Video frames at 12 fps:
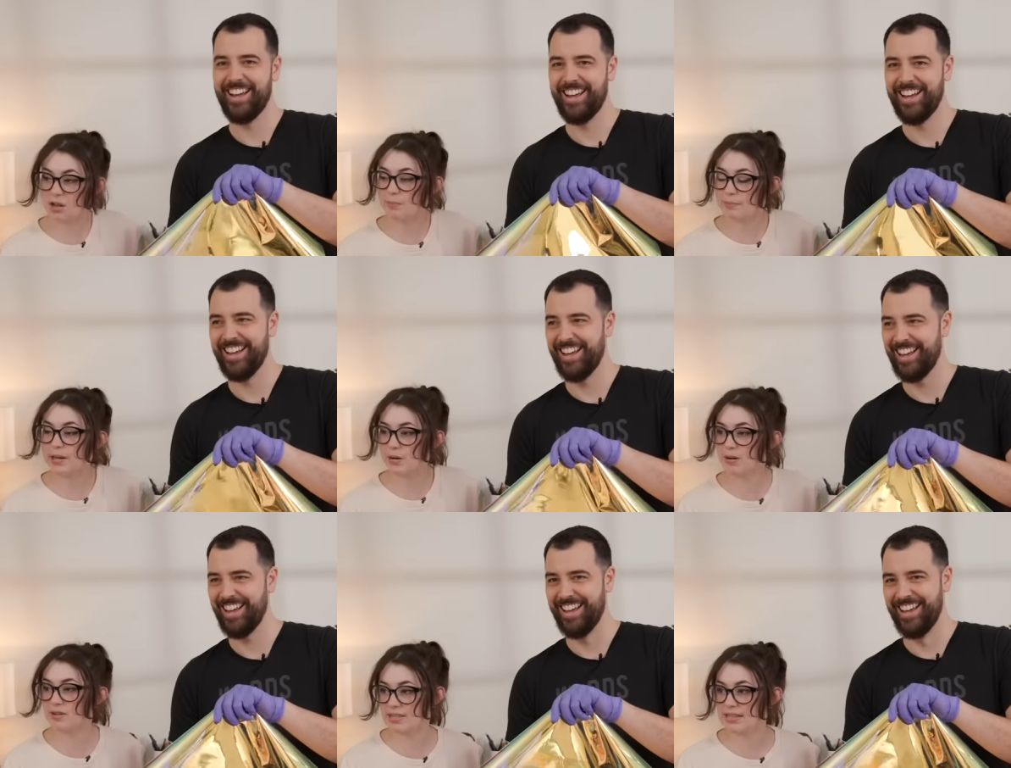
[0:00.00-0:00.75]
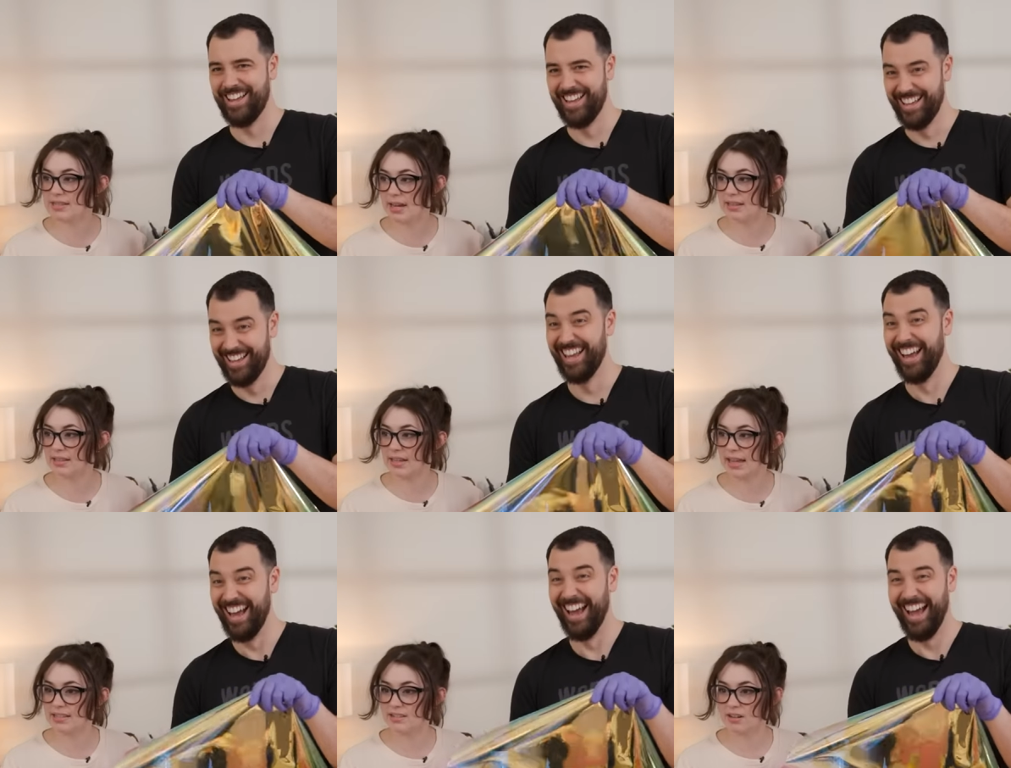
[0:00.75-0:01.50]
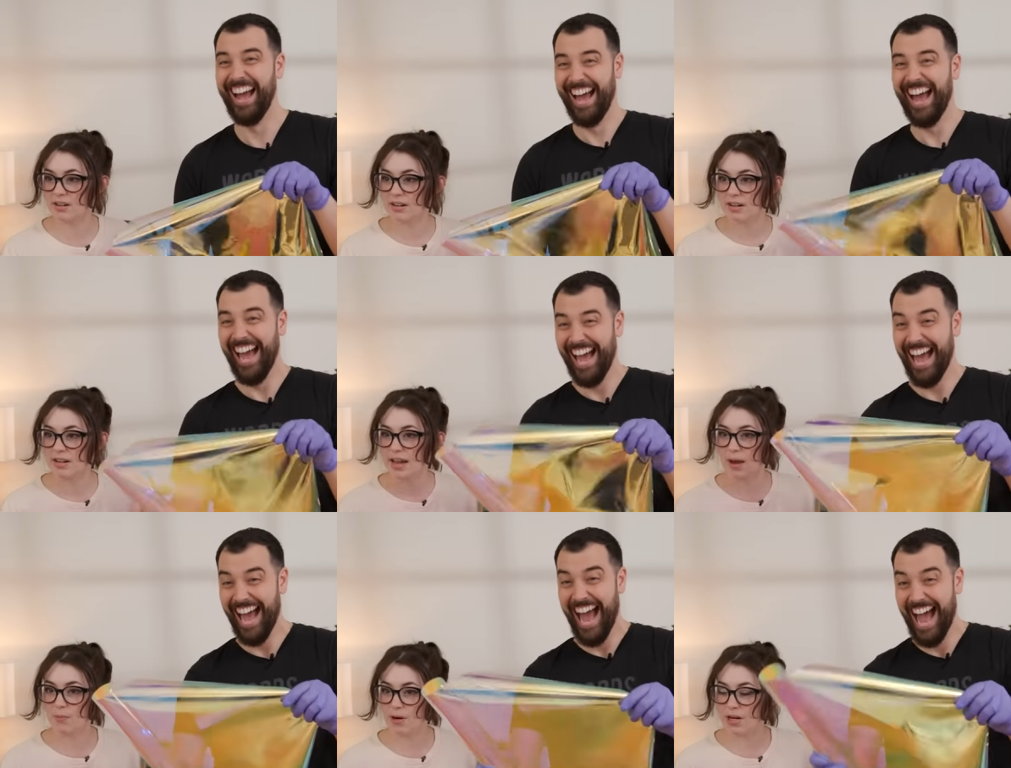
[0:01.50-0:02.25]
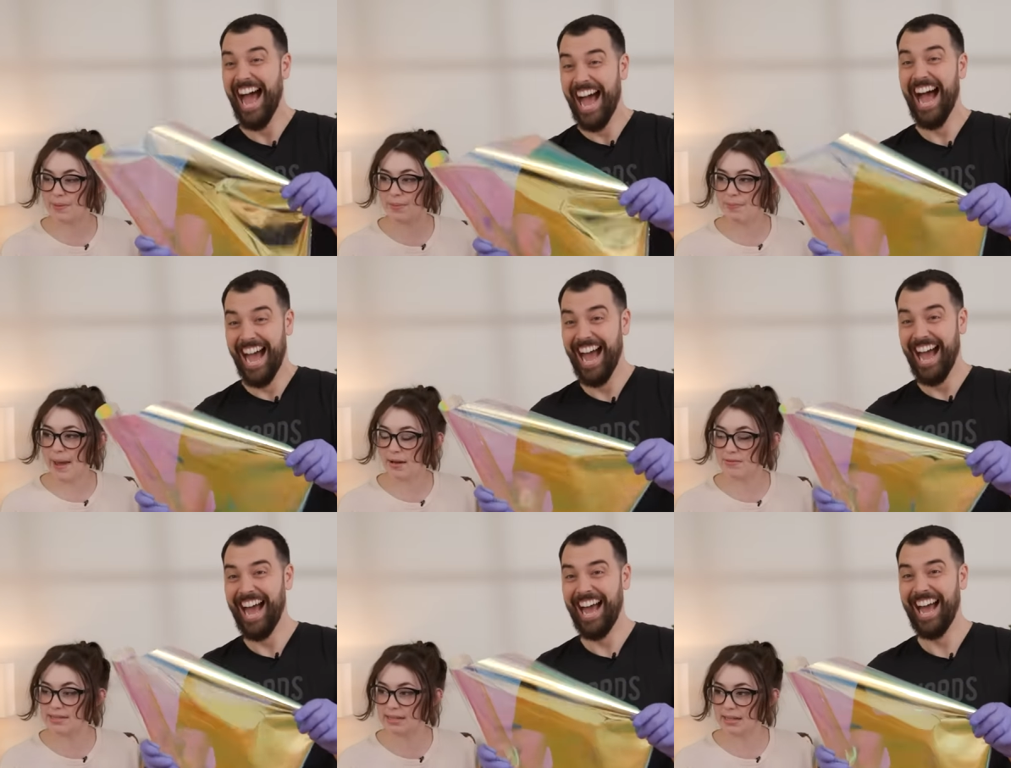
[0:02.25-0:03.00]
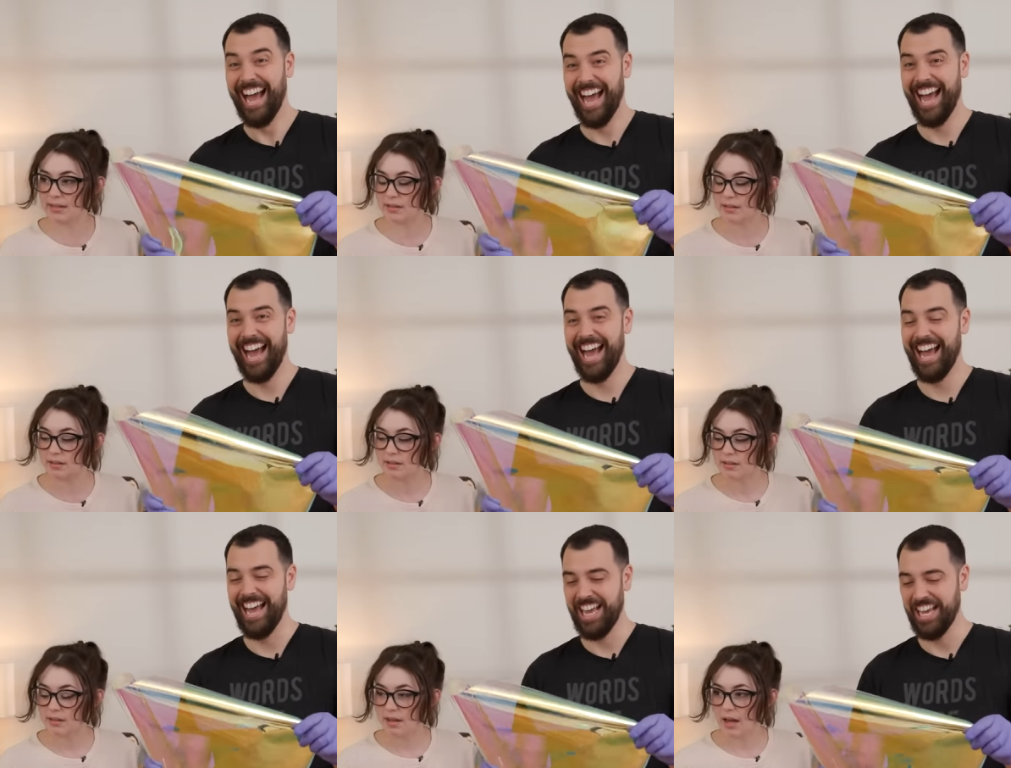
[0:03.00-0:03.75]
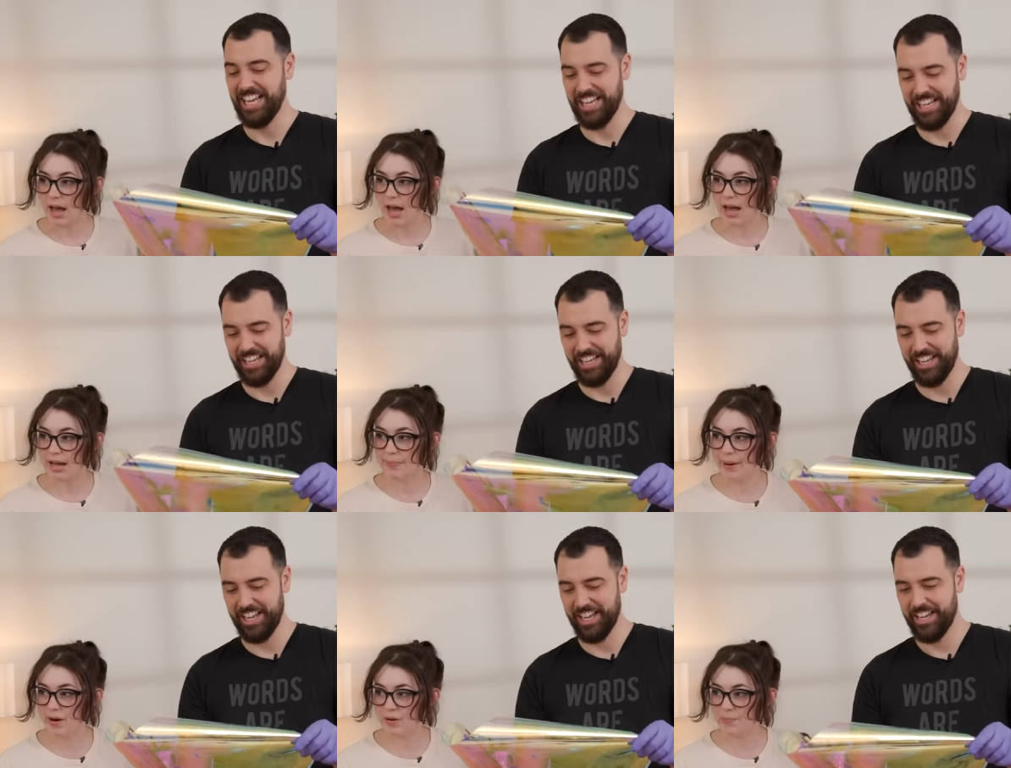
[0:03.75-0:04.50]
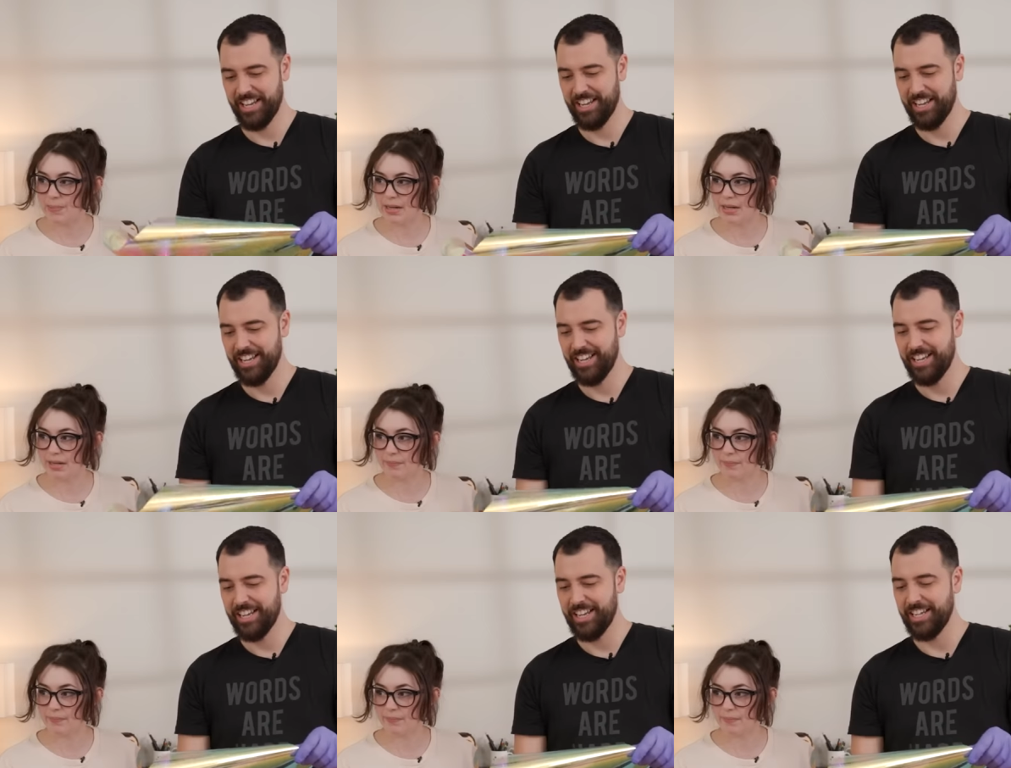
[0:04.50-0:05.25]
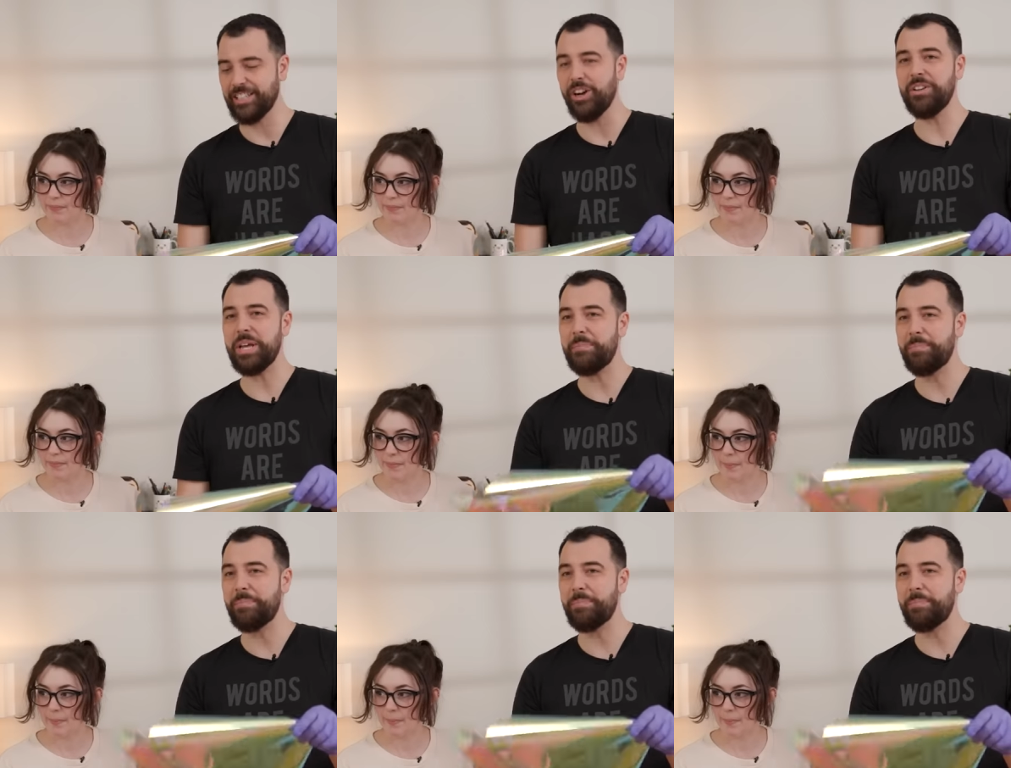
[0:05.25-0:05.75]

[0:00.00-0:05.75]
Speaker 1: all mirrors inside the laser, and we're gonna be bouncing a high-powered beam.
Speaker 2: It's only